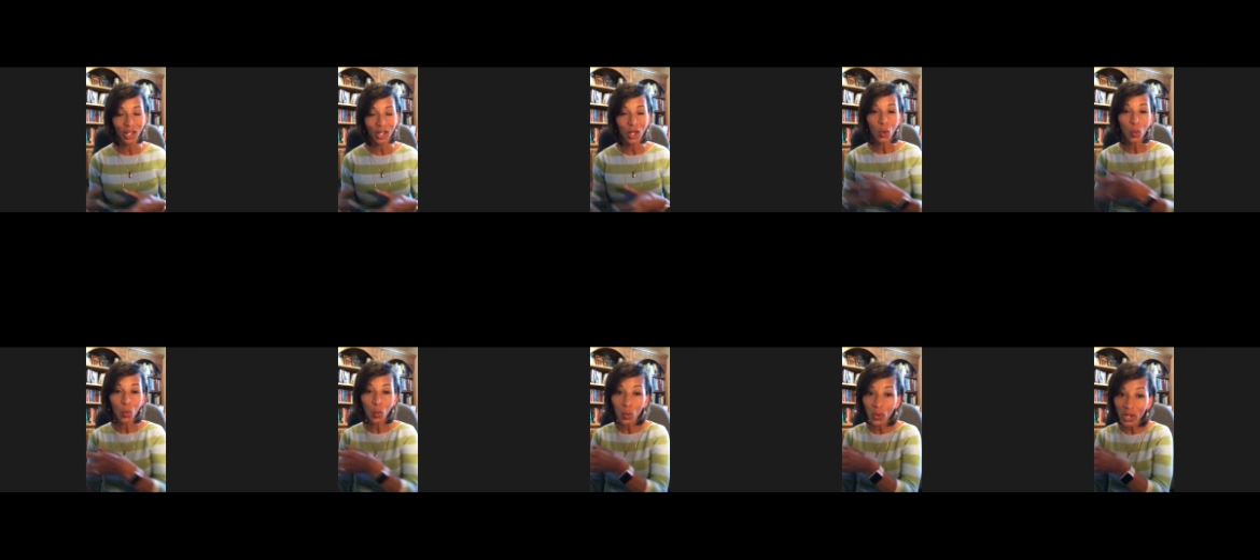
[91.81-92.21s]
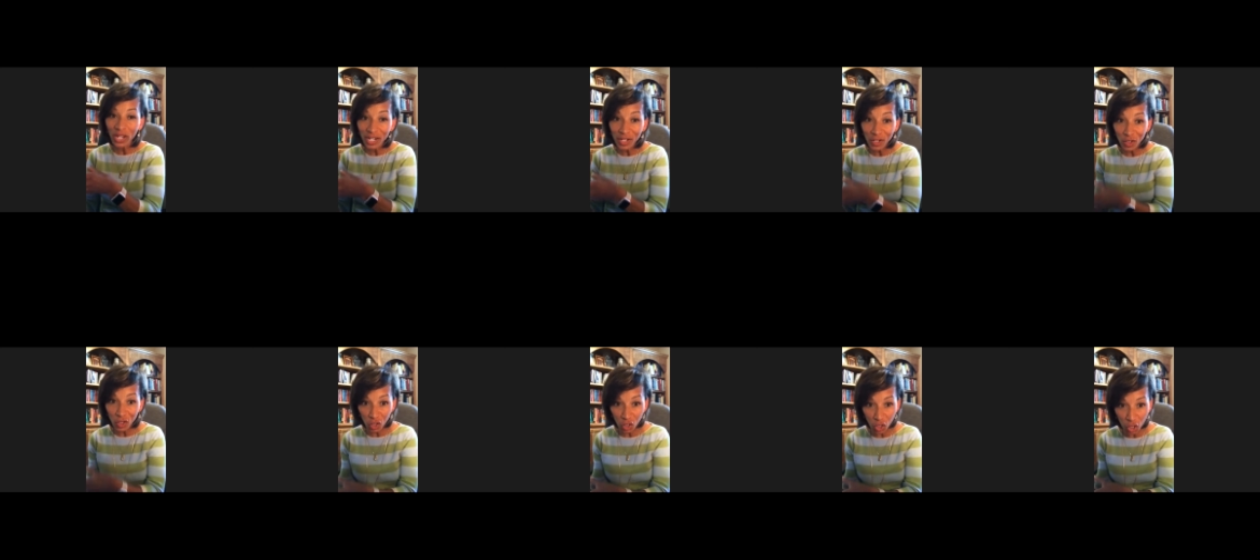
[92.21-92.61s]
Week
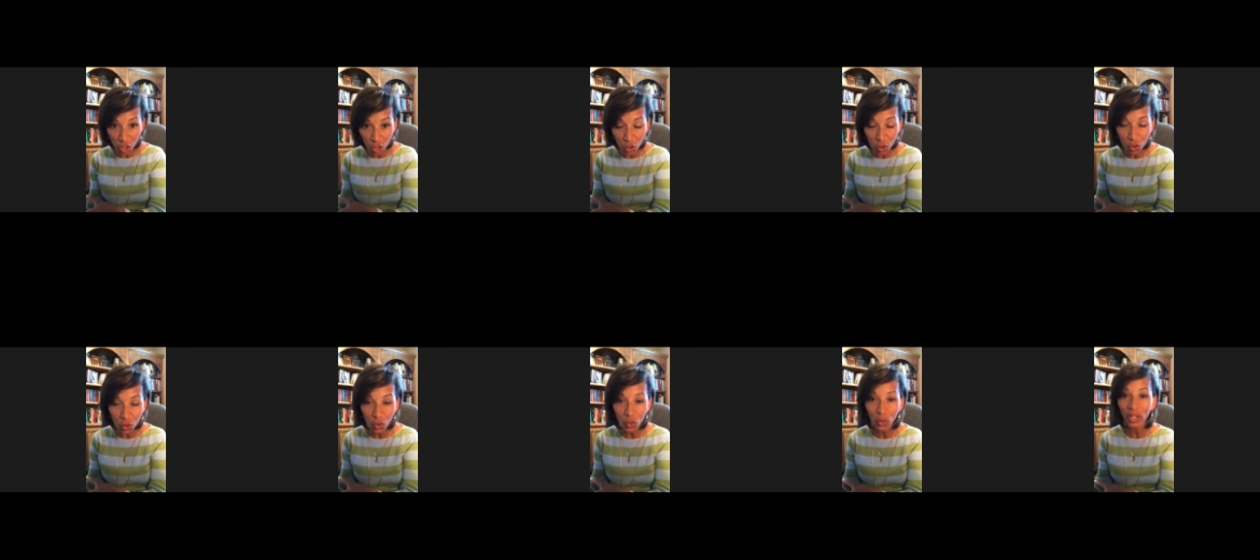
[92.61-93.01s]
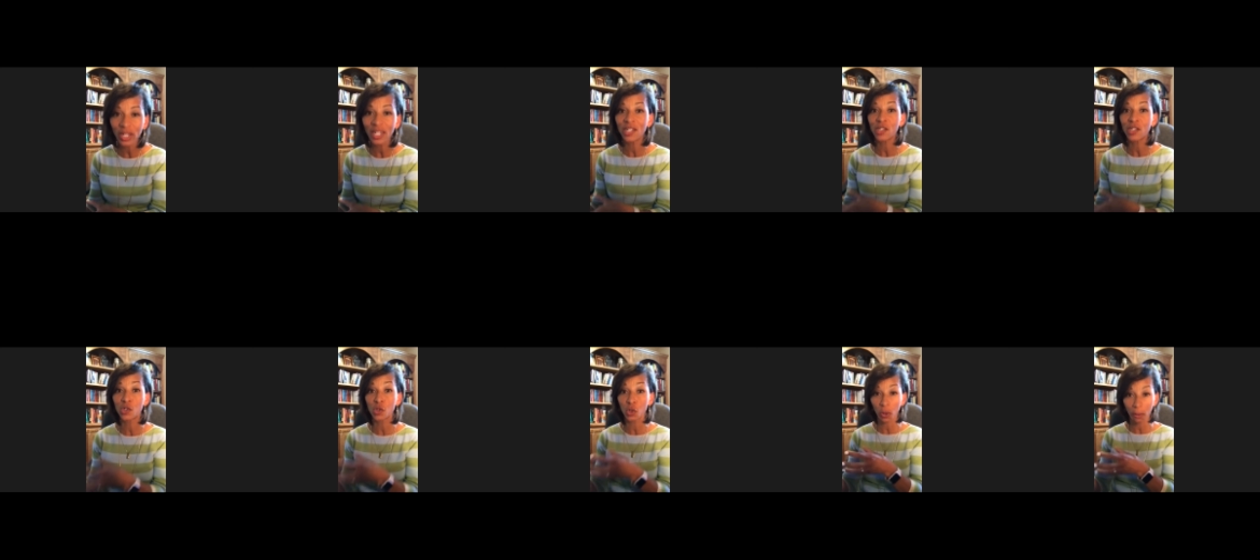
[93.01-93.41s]
two
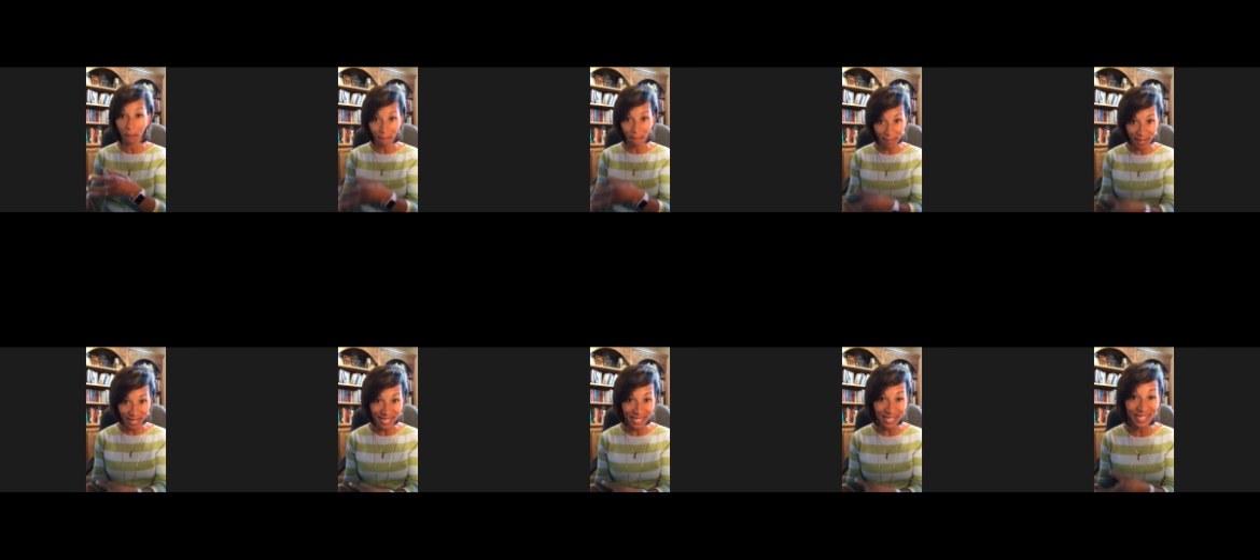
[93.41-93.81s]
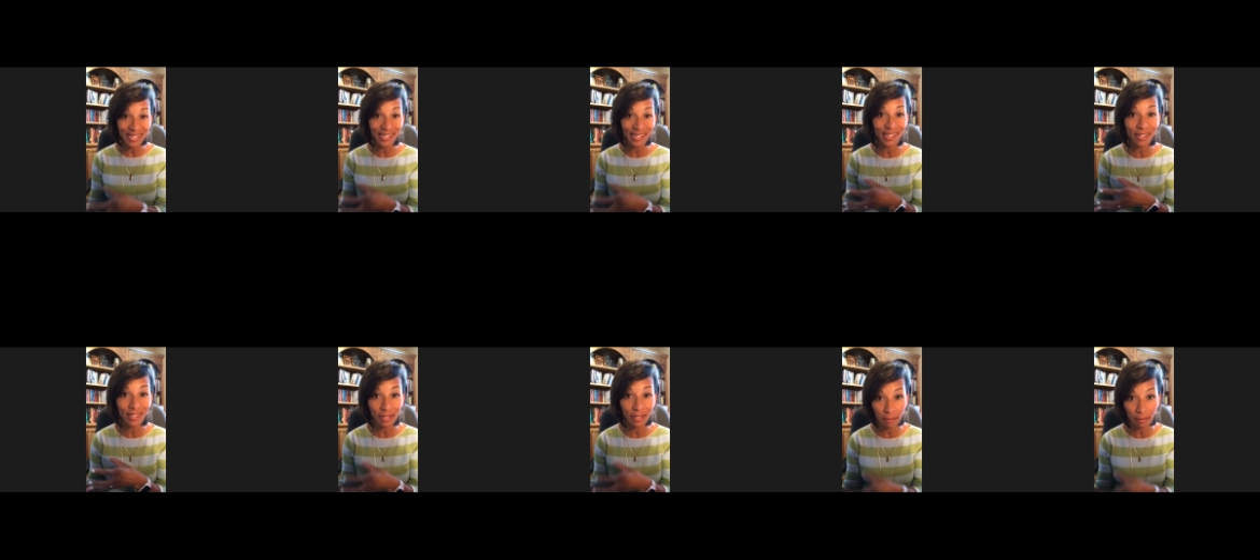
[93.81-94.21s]
is your
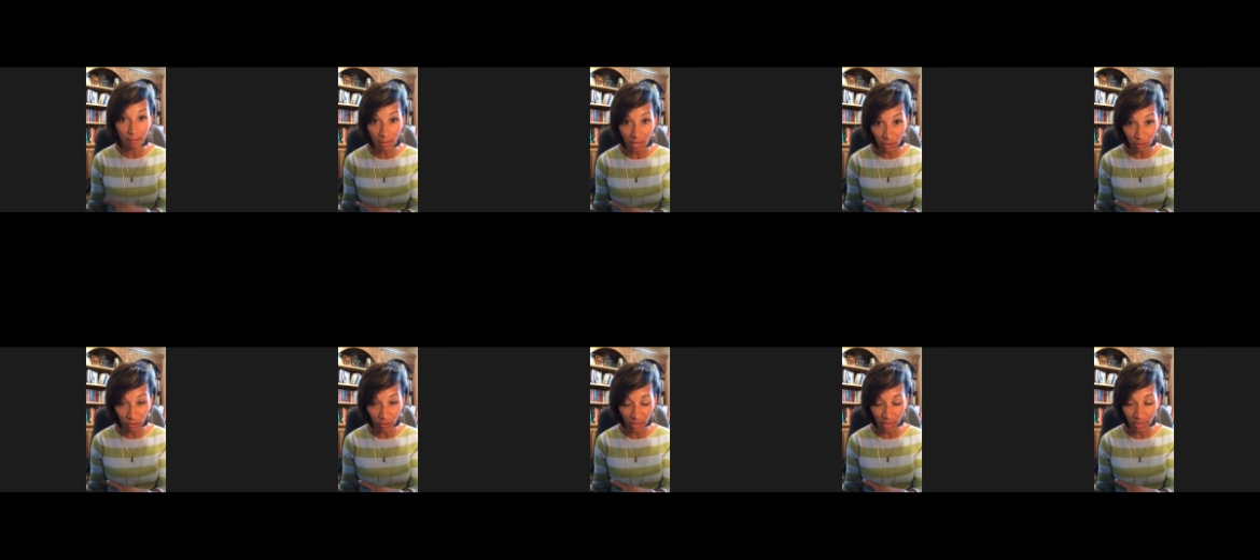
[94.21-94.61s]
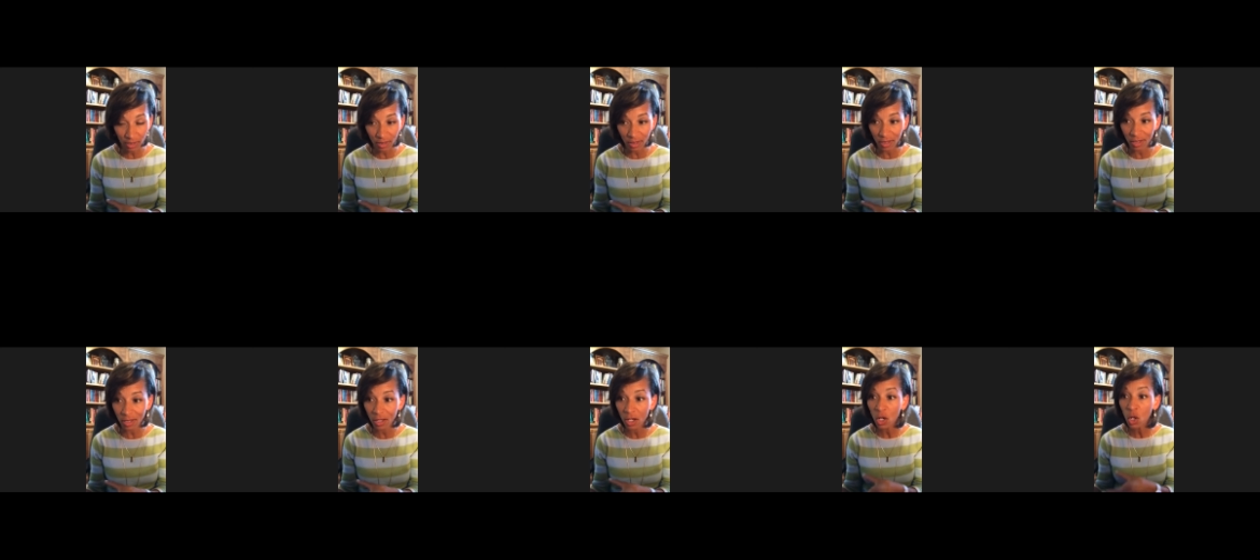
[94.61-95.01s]
message to
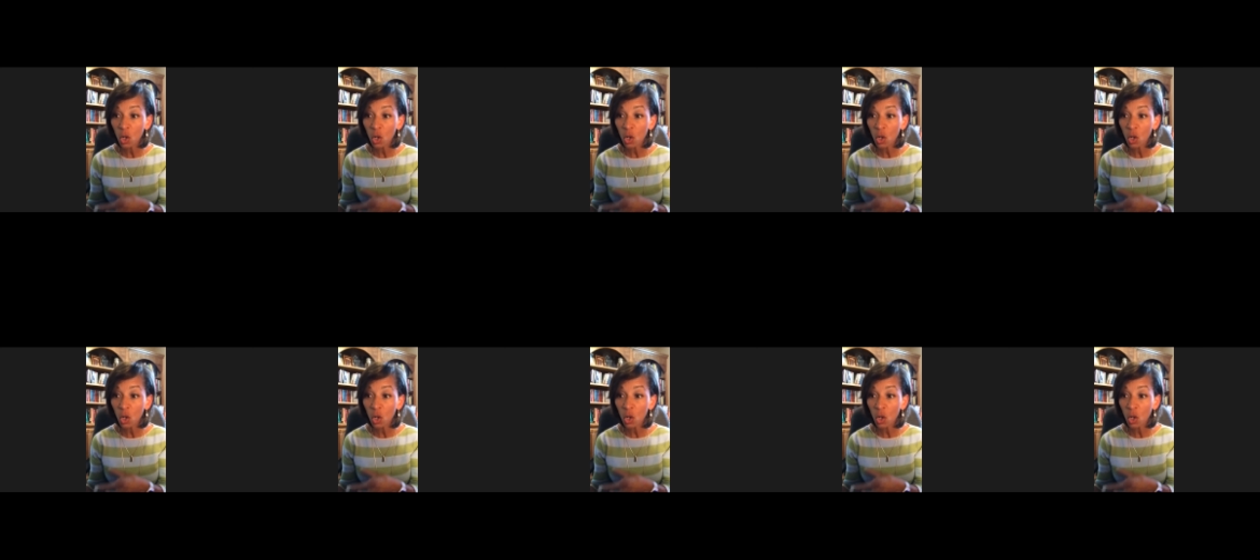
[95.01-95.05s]
millions.